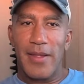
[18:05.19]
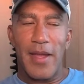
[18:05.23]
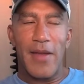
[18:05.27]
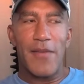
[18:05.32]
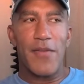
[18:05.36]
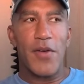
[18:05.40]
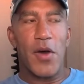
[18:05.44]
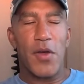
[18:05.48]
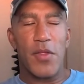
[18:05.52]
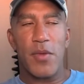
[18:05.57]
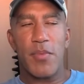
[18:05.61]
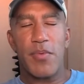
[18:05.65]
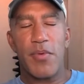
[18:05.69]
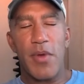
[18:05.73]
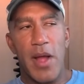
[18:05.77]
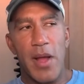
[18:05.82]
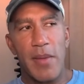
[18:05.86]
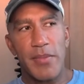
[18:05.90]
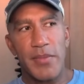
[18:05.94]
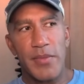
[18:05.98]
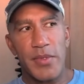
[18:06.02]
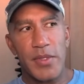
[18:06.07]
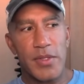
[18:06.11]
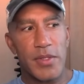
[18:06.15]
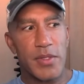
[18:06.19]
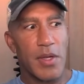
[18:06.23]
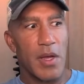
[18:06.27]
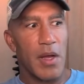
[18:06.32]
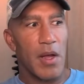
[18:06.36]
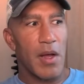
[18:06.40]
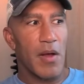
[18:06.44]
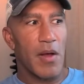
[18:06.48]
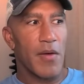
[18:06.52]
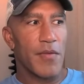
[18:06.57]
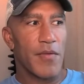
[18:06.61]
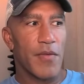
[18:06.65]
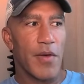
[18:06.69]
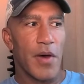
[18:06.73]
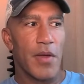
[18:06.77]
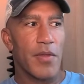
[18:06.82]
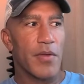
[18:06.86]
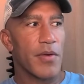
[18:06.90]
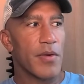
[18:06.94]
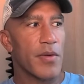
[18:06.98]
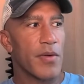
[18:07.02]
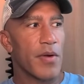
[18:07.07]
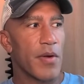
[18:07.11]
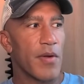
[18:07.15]
They have other problems to solve,
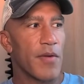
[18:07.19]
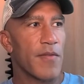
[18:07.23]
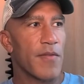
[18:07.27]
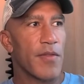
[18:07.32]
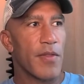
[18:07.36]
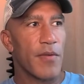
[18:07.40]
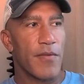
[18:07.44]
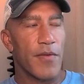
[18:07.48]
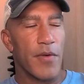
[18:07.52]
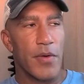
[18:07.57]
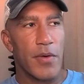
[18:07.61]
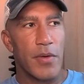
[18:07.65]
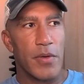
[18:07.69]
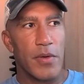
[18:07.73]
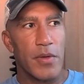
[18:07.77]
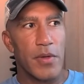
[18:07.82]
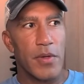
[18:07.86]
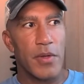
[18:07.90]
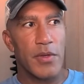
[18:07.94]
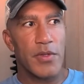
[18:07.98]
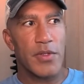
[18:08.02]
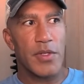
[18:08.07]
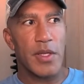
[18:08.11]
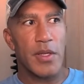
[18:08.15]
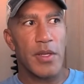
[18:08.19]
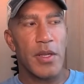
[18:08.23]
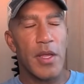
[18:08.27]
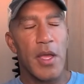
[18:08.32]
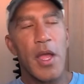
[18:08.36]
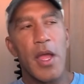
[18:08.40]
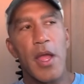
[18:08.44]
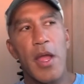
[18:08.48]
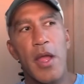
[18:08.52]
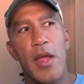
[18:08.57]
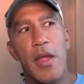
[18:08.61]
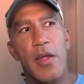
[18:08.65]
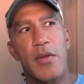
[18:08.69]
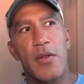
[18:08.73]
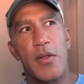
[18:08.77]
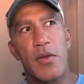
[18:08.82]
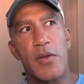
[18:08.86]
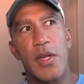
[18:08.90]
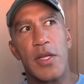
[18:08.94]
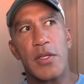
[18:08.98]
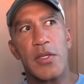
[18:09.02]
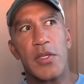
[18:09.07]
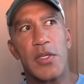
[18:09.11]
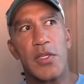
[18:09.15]
other other verticals, and
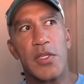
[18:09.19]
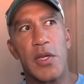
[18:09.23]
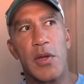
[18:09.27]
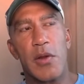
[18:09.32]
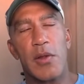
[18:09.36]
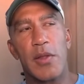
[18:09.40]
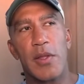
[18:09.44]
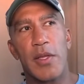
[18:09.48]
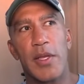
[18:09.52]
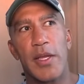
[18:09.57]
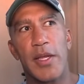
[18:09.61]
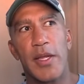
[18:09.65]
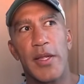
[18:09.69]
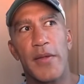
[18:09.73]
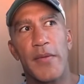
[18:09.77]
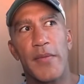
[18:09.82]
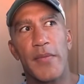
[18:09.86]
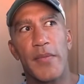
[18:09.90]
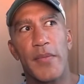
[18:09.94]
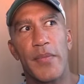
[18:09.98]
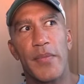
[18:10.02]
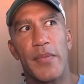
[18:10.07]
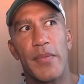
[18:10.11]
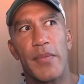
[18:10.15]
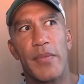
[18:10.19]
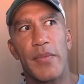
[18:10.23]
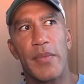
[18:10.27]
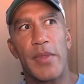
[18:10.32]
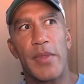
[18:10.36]
they're necessarily